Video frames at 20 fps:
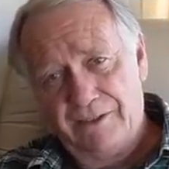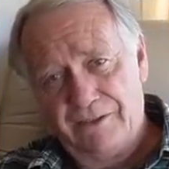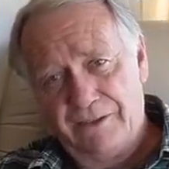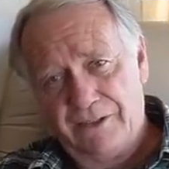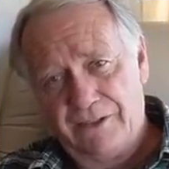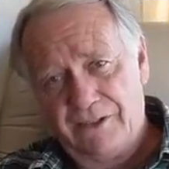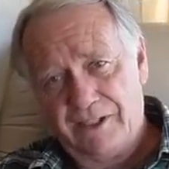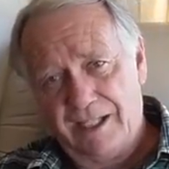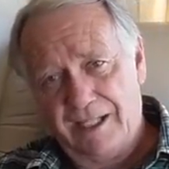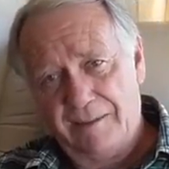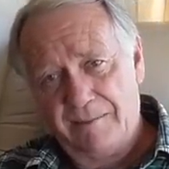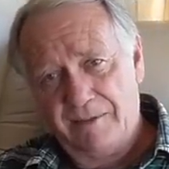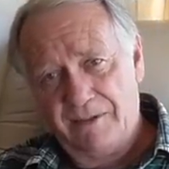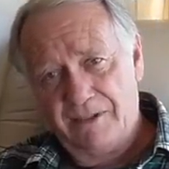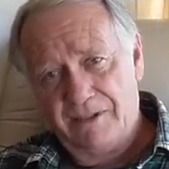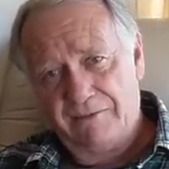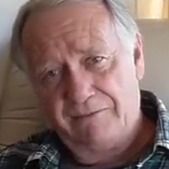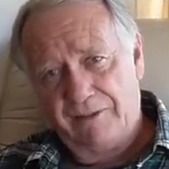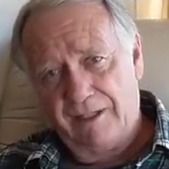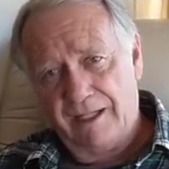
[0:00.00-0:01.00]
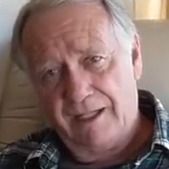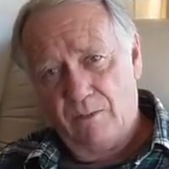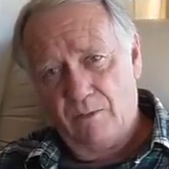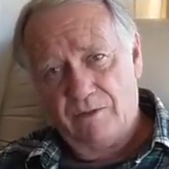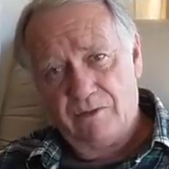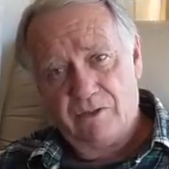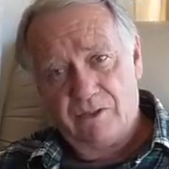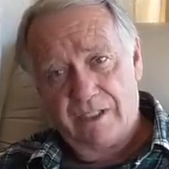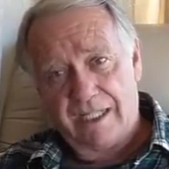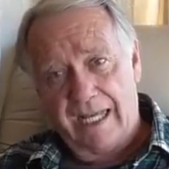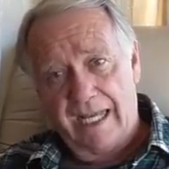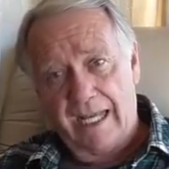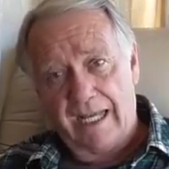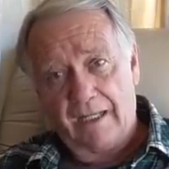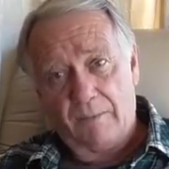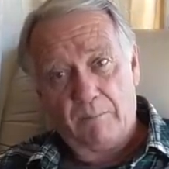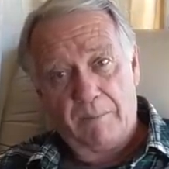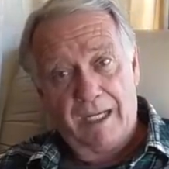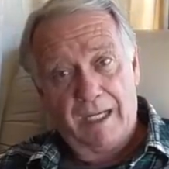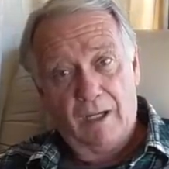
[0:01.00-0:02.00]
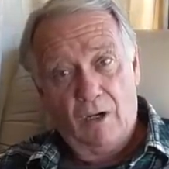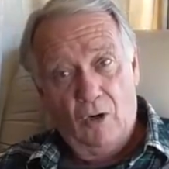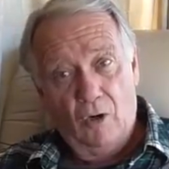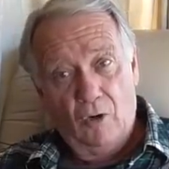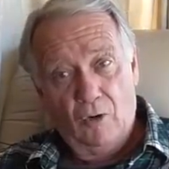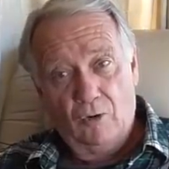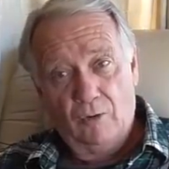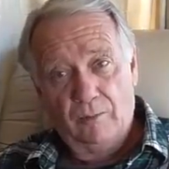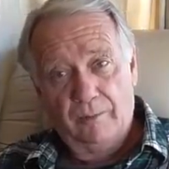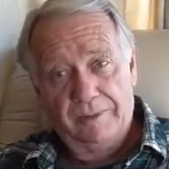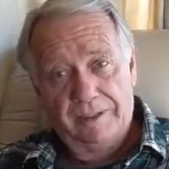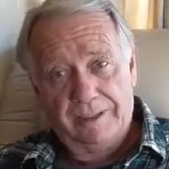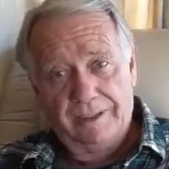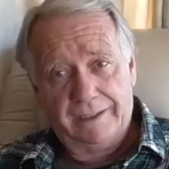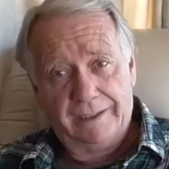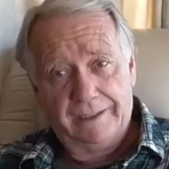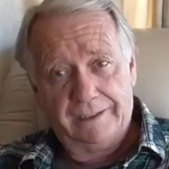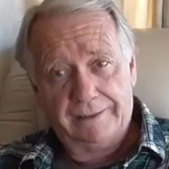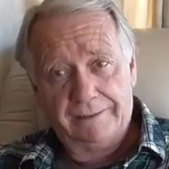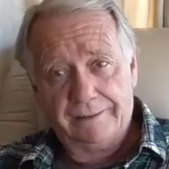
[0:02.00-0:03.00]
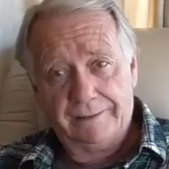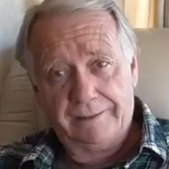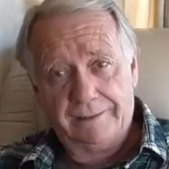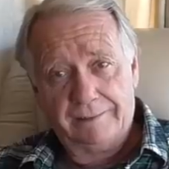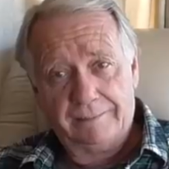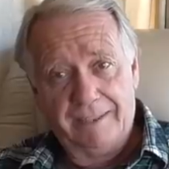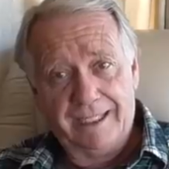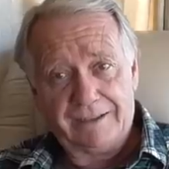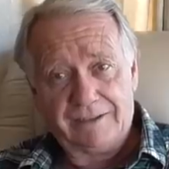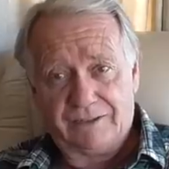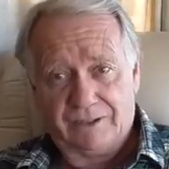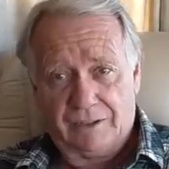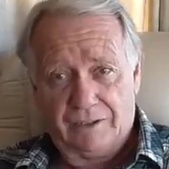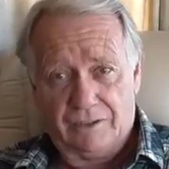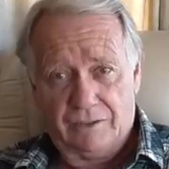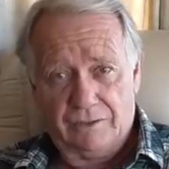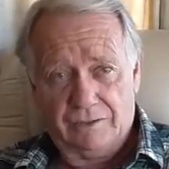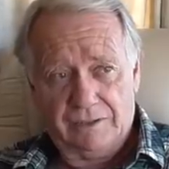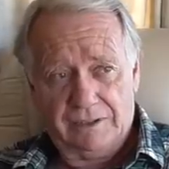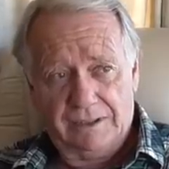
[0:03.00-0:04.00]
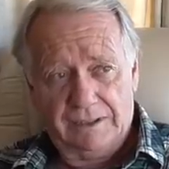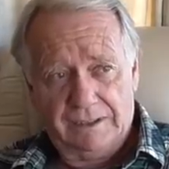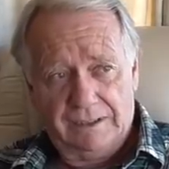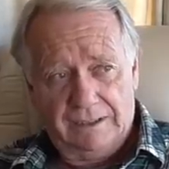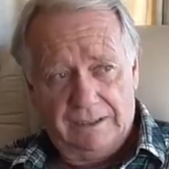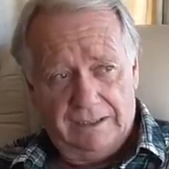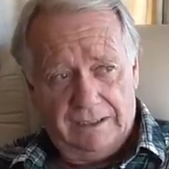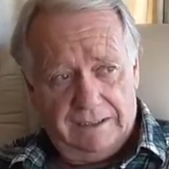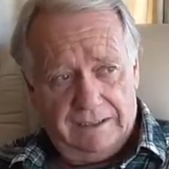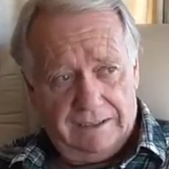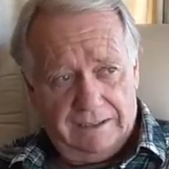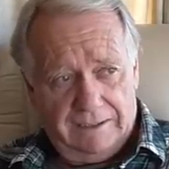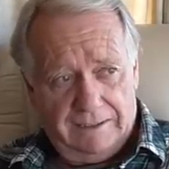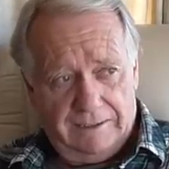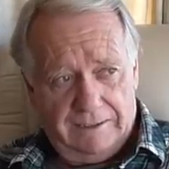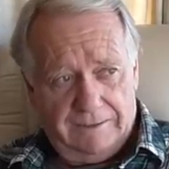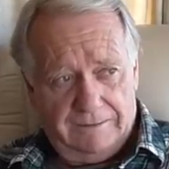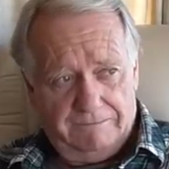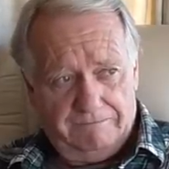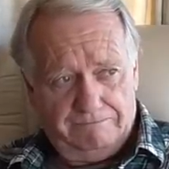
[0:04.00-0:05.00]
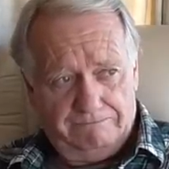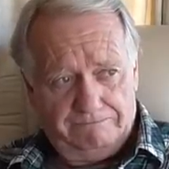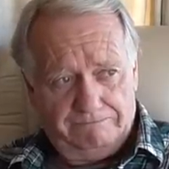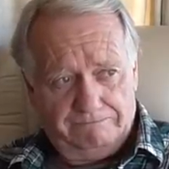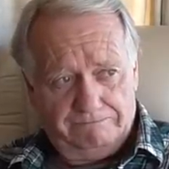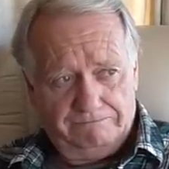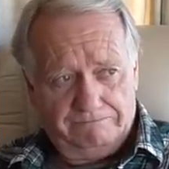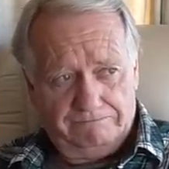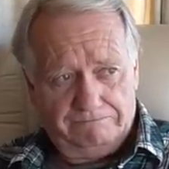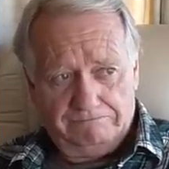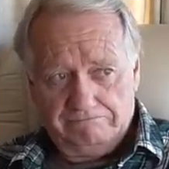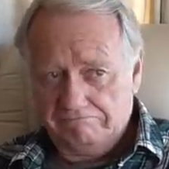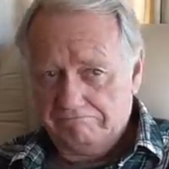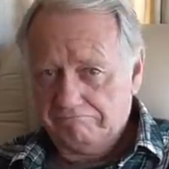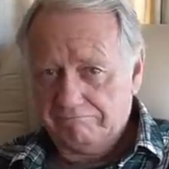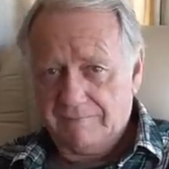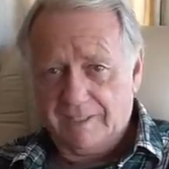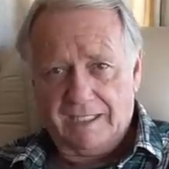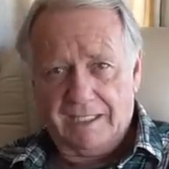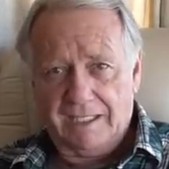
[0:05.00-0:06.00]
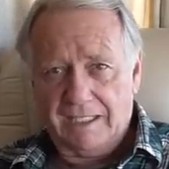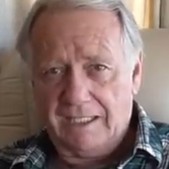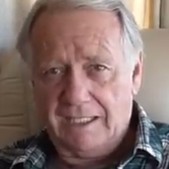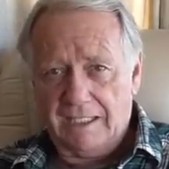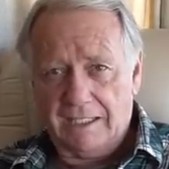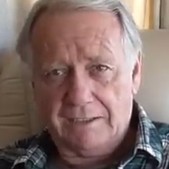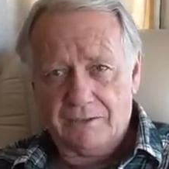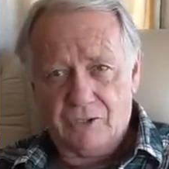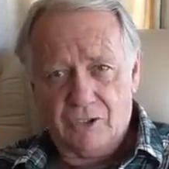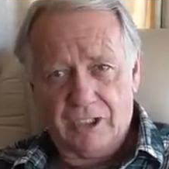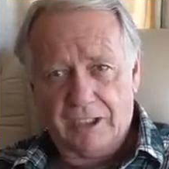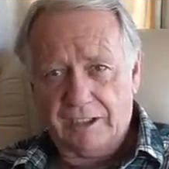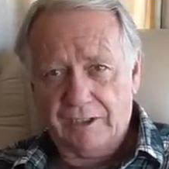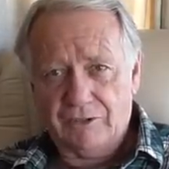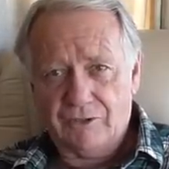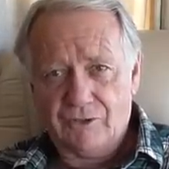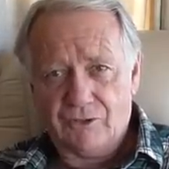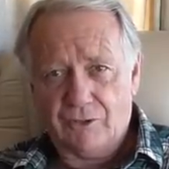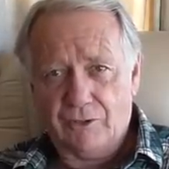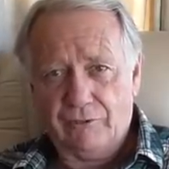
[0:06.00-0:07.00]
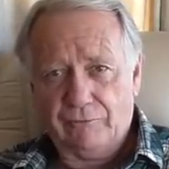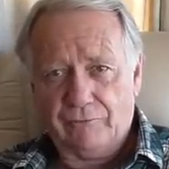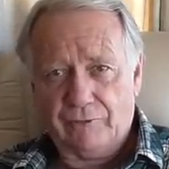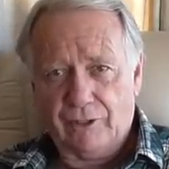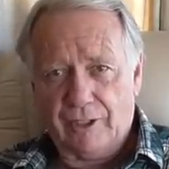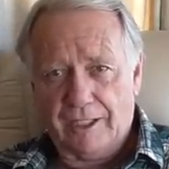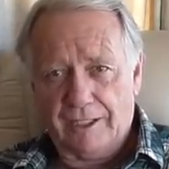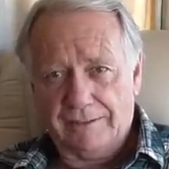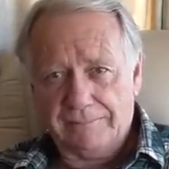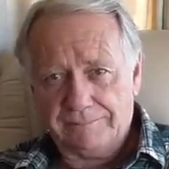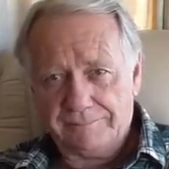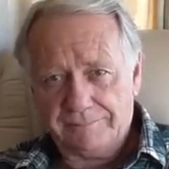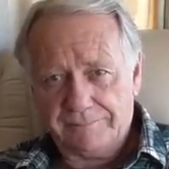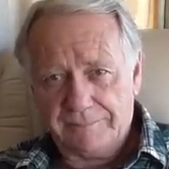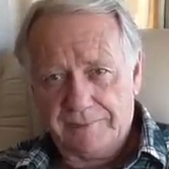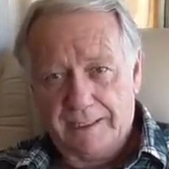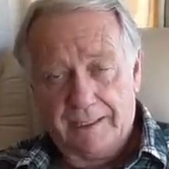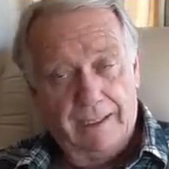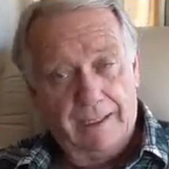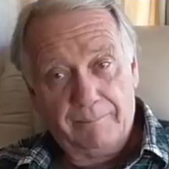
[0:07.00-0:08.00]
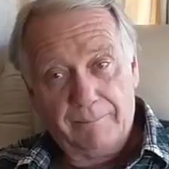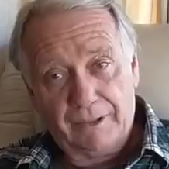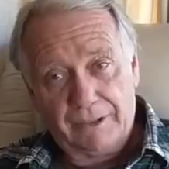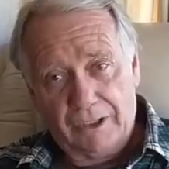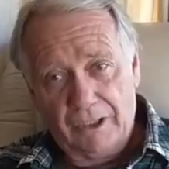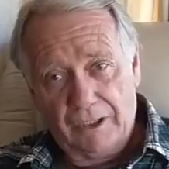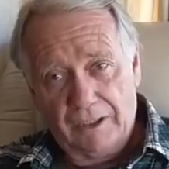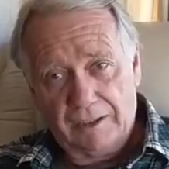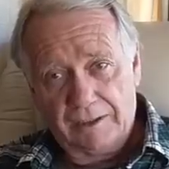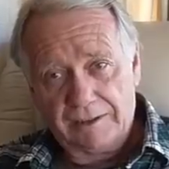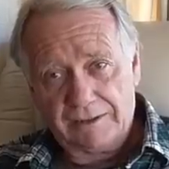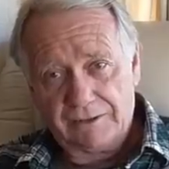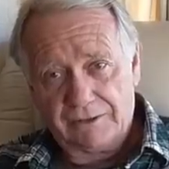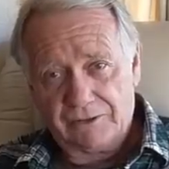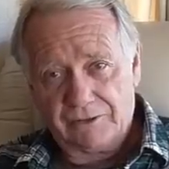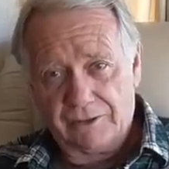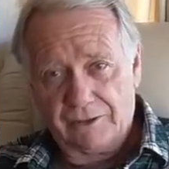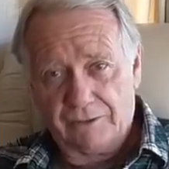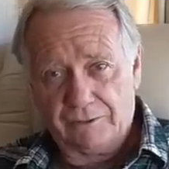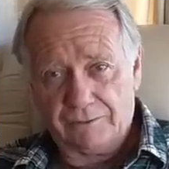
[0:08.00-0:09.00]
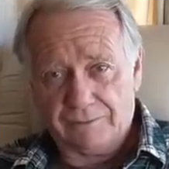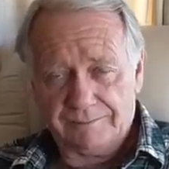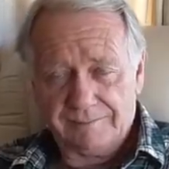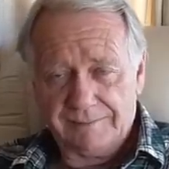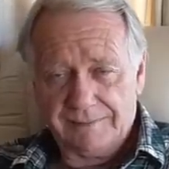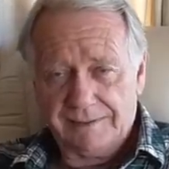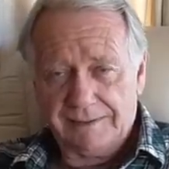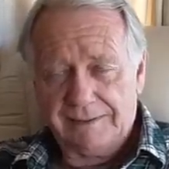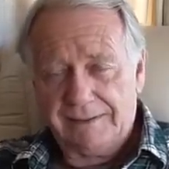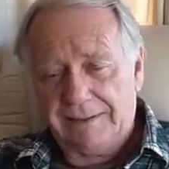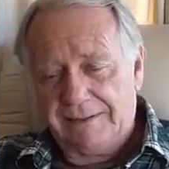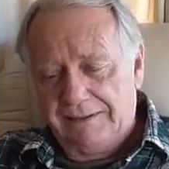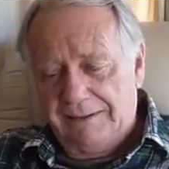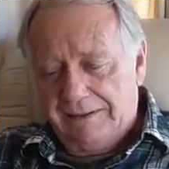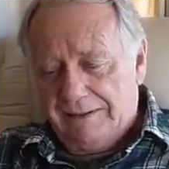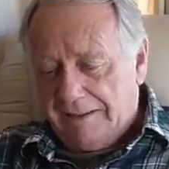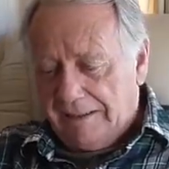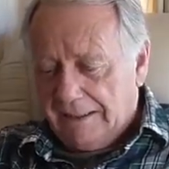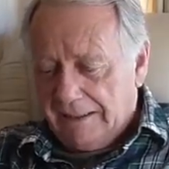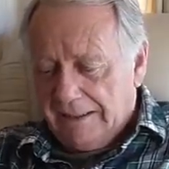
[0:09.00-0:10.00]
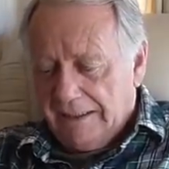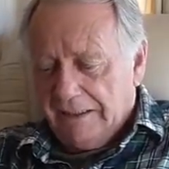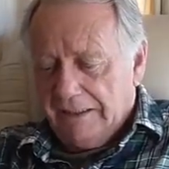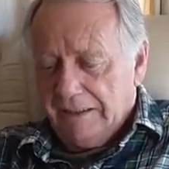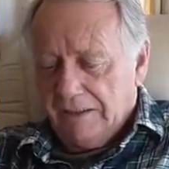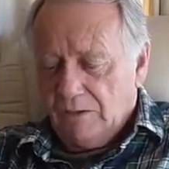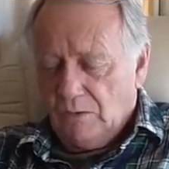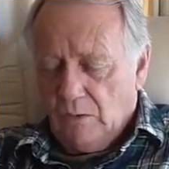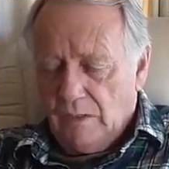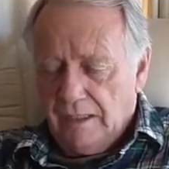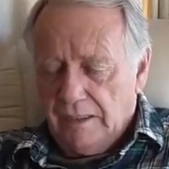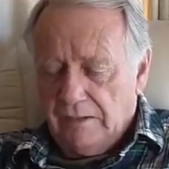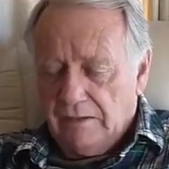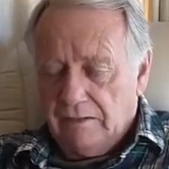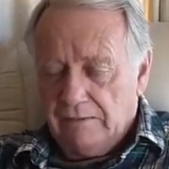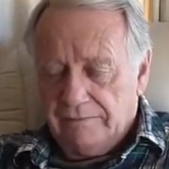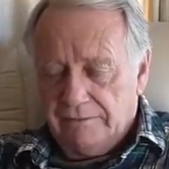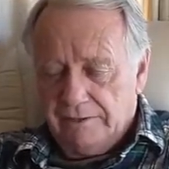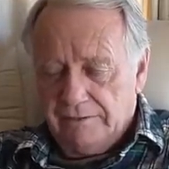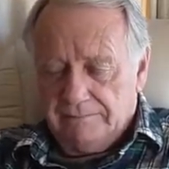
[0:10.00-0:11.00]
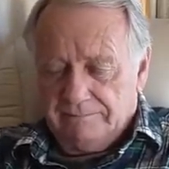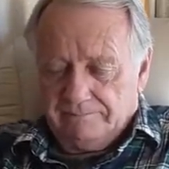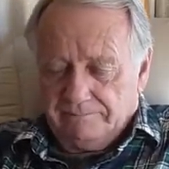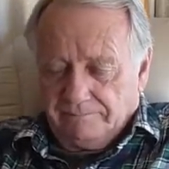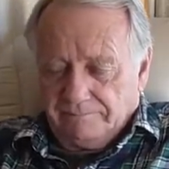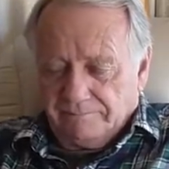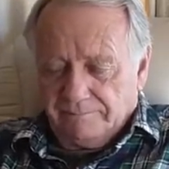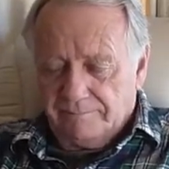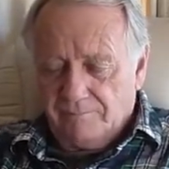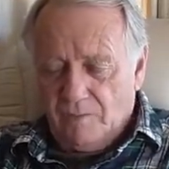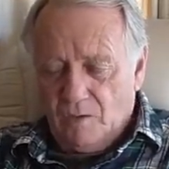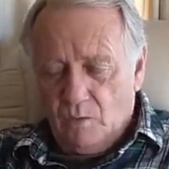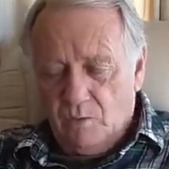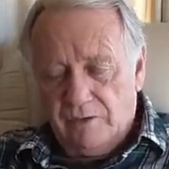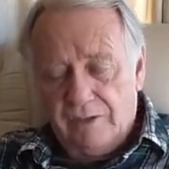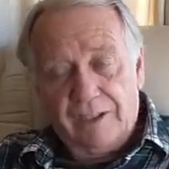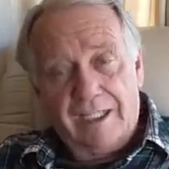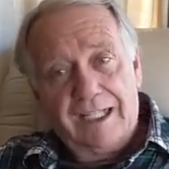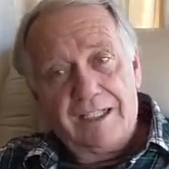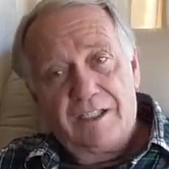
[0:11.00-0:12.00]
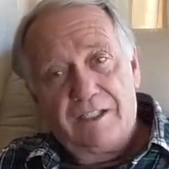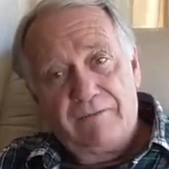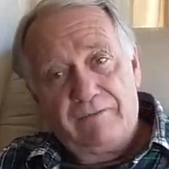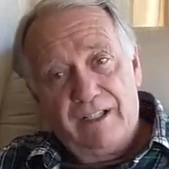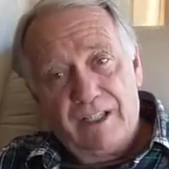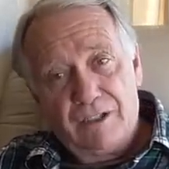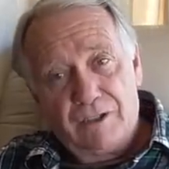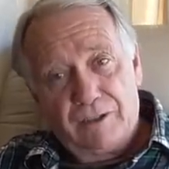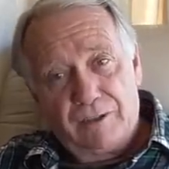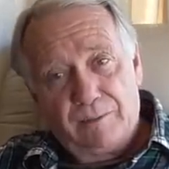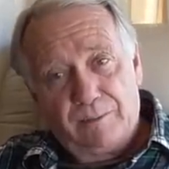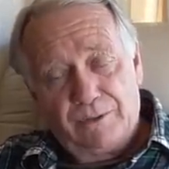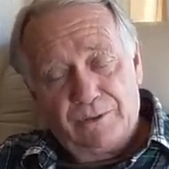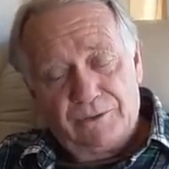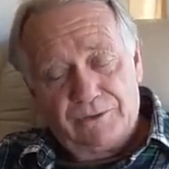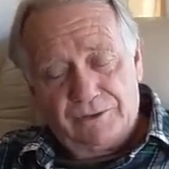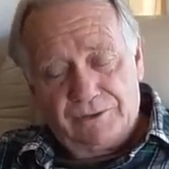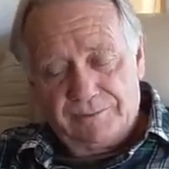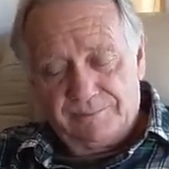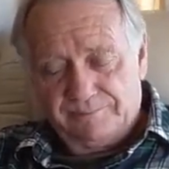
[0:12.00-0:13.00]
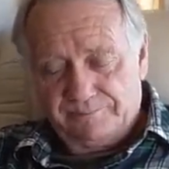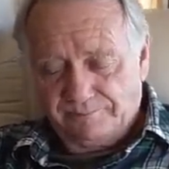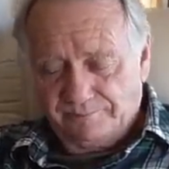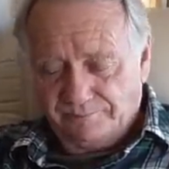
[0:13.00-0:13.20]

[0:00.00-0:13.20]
is the same as if I was at my home in Mexico. Um, a chicken stir fry. And I'm the cook, so I get it quite often with lots of vegetables.